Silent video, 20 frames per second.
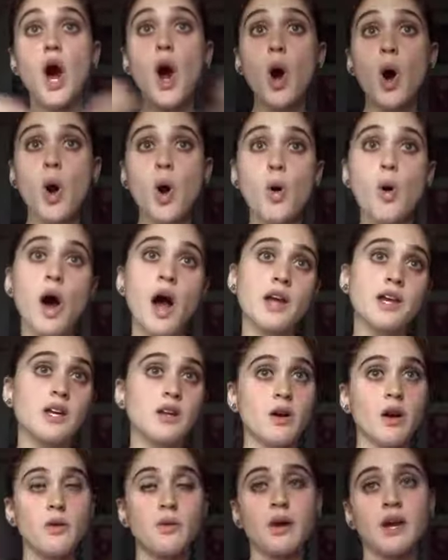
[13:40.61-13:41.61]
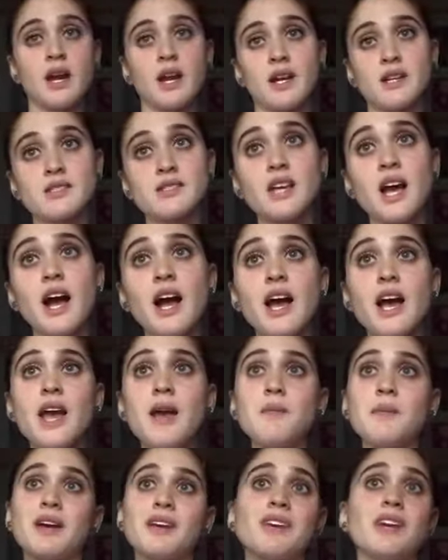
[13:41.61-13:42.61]
oh, you know, I ran out of
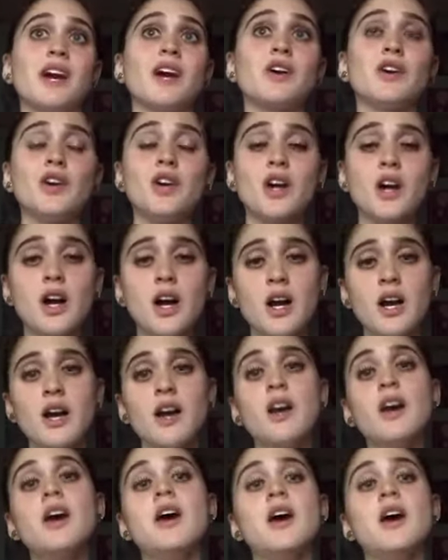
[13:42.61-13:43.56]
time, I can't cook,